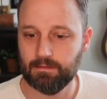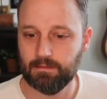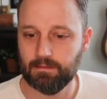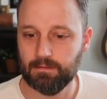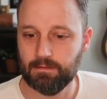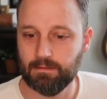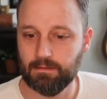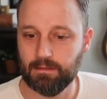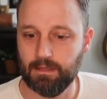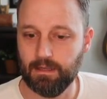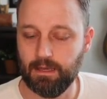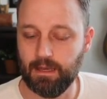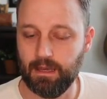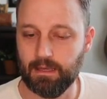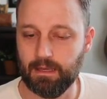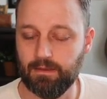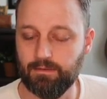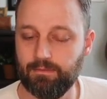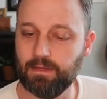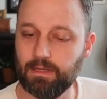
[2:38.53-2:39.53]
yeah,
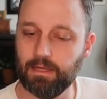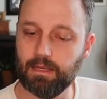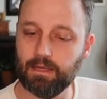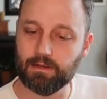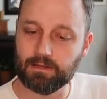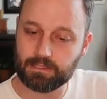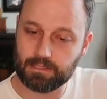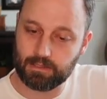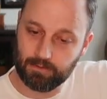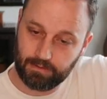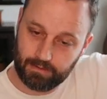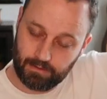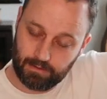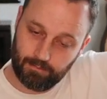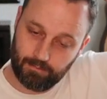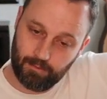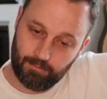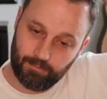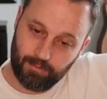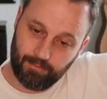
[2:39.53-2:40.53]
even here. So the
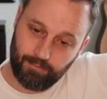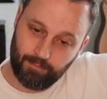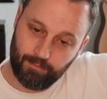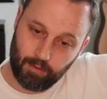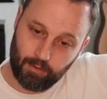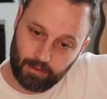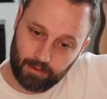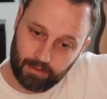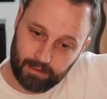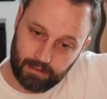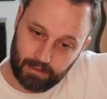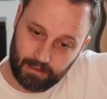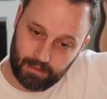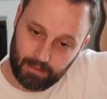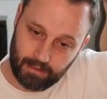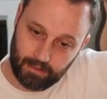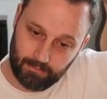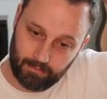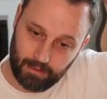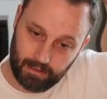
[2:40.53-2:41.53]
move before,
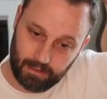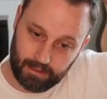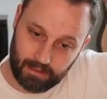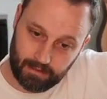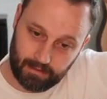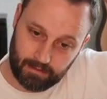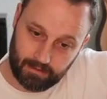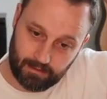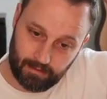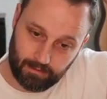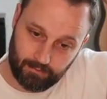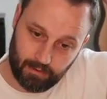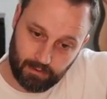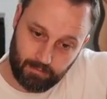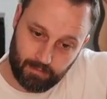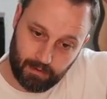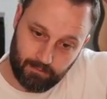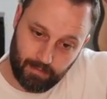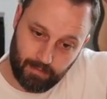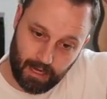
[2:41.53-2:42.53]
he really, it would have
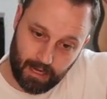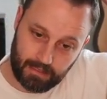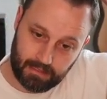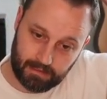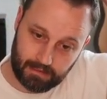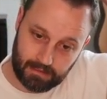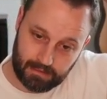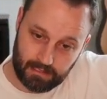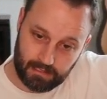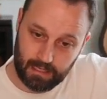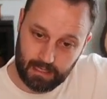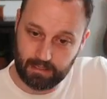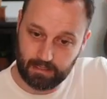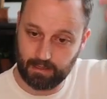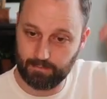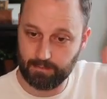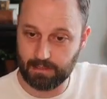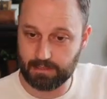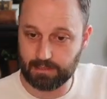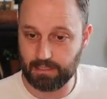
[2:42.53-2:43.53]
been a bad idea to take. I
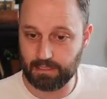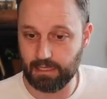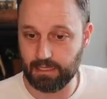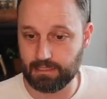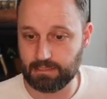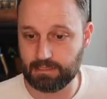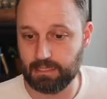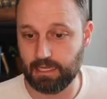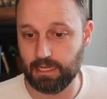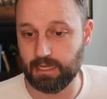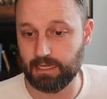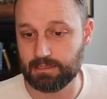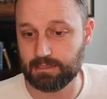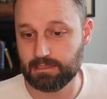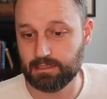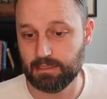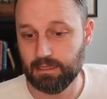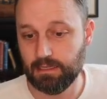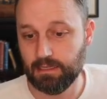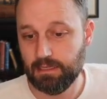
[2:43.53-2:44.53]
mean, takes
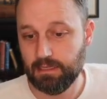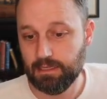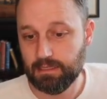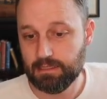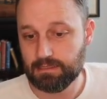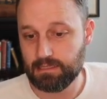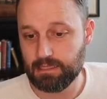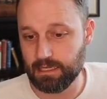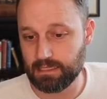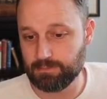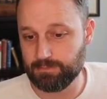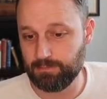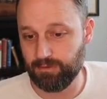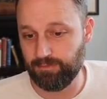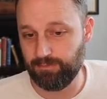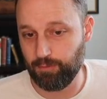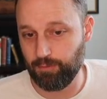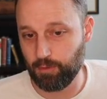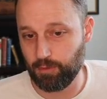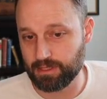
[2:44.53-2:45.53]

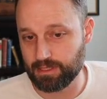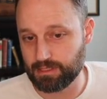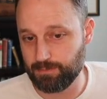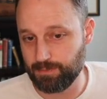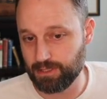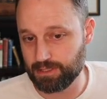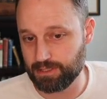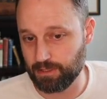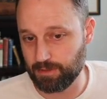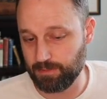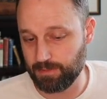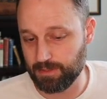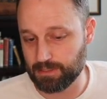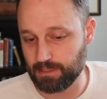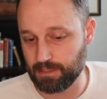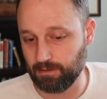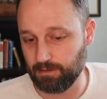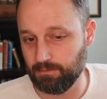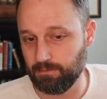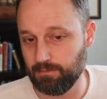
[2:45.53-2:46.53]
before this bishop is
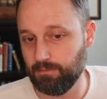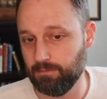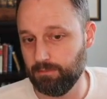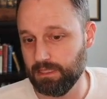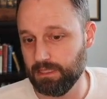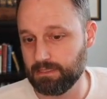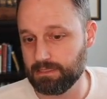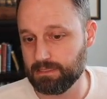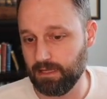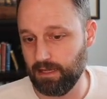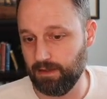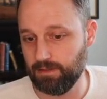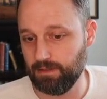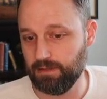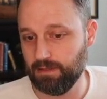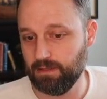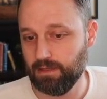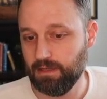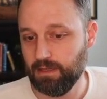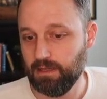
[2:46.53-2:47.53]
on b7,
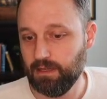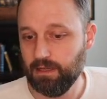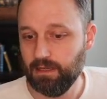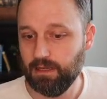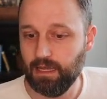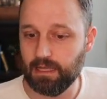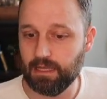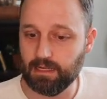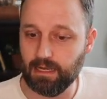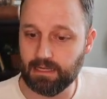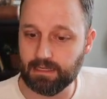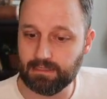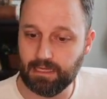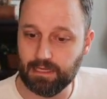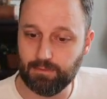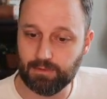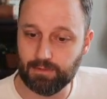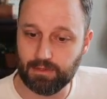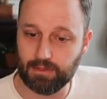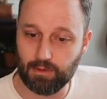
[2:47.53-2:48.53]
and then I take
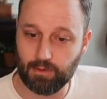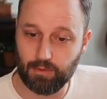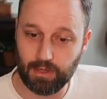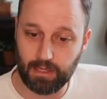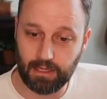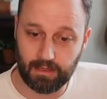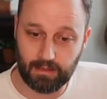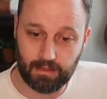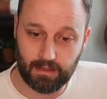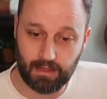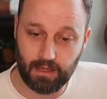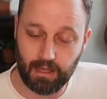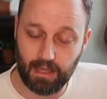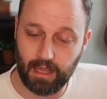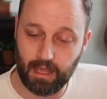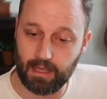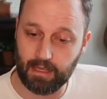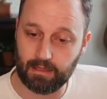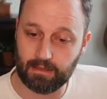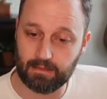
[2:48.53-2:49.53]
with the queen,
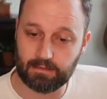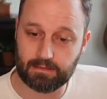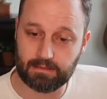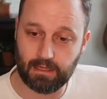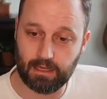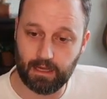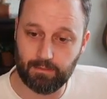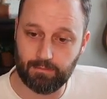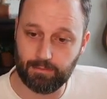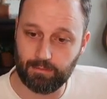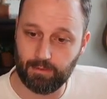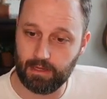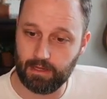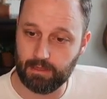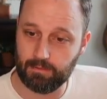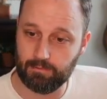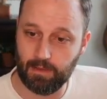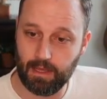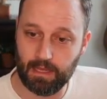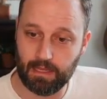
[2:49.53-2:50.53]
and I'm
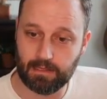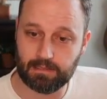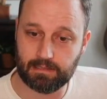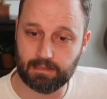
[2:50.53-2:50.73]
threatening mate.